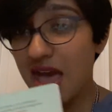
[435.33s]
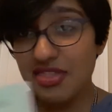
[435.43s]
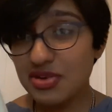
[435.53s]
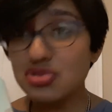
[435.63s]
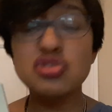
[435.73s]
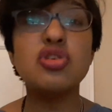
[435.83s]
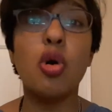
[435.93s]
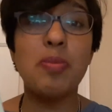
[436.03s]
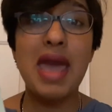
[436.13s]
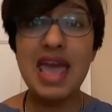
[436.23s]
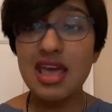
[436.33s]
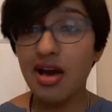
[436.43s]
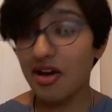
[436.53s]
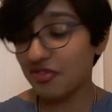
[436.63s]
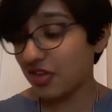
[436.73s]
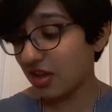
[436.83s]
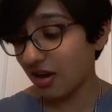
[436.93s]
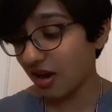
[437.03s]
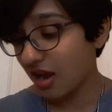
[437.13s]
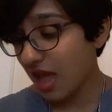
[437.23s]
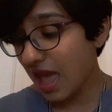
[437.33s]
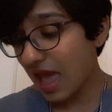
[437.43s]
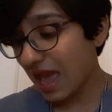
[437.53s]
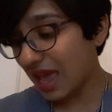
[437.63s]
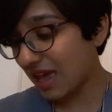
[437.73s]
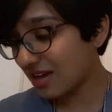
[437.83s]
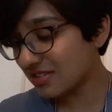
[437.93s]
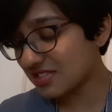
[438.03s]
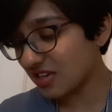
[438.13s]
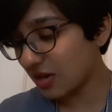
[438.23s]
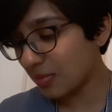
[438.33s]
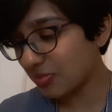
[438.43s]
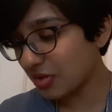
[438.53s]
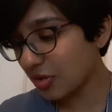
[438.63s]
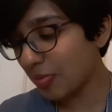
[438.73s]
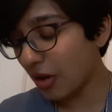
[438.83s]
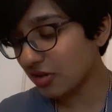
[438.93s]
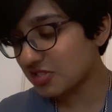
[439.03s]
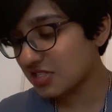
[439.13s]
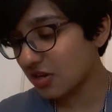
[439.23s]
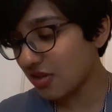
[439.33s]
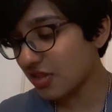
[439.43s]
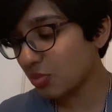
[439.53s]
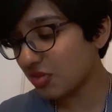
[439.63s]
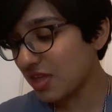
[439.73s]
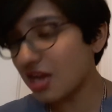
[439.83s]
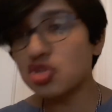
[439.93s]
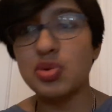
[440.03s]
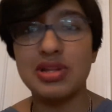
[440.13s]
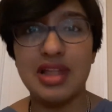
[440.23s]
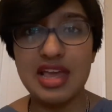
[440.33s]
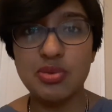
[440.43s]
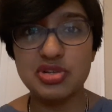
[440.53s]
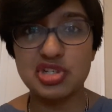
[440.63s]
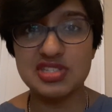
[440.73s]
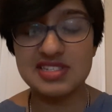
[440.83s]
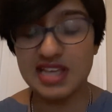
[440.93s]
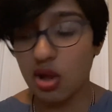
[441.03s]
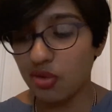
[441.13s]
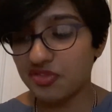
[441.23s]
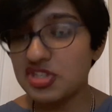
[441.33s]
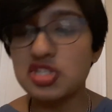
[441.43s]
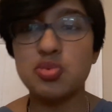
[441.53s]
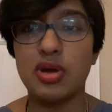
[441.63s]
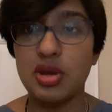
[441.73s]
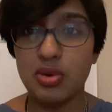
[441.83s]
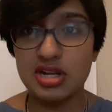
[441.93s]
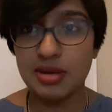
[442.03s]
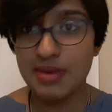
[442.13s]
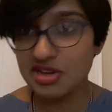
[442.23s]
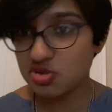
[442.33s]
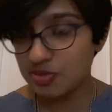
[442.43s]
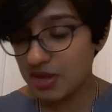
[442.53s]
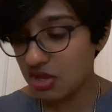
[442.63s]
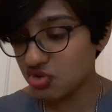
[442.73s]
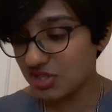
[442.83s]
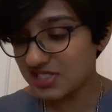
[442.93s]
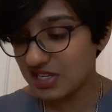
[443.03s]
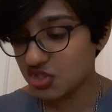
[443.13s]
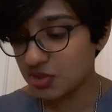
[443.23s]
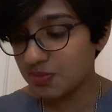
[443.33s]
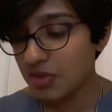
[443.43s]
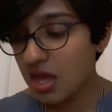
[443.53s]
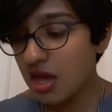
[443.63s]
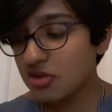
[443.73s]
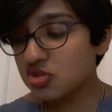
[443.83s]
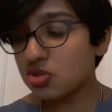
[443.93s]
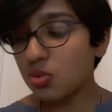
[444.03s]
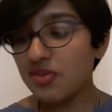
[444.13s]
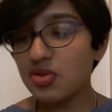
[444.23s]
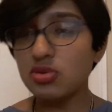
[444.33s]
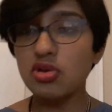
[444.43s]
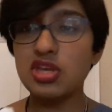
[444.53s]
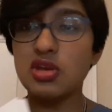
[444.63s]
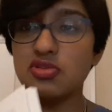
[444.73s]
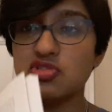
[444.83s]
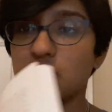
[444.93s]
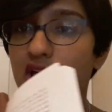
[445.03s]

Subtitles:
and there's no payoff here. And there are parts here, and then with the actual language itself, this is when I want to come back to it being a translation. So if you look here, there's a